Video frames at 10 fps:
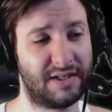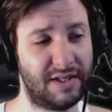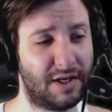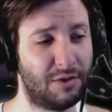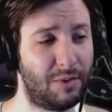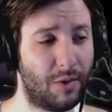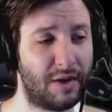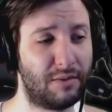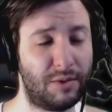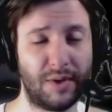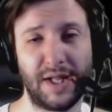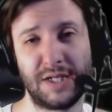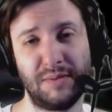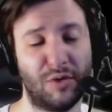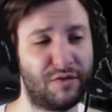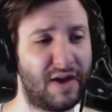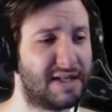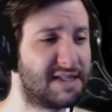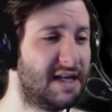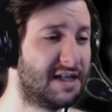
You know, we want we want there to be more fans.